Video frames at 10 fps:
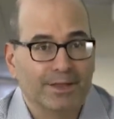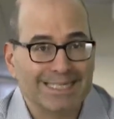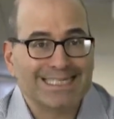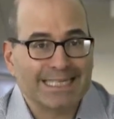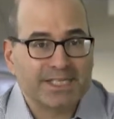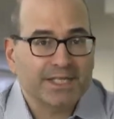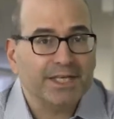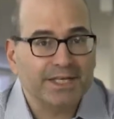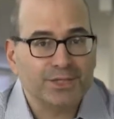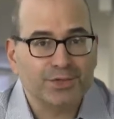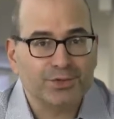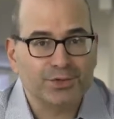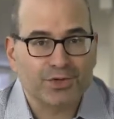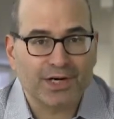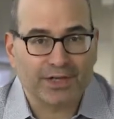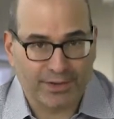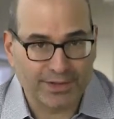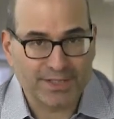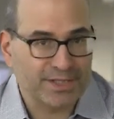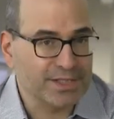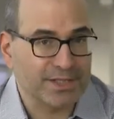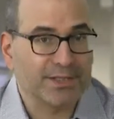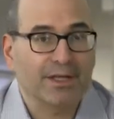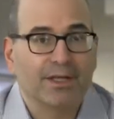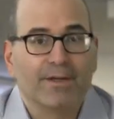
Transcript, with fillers: The six keys to trading earnings season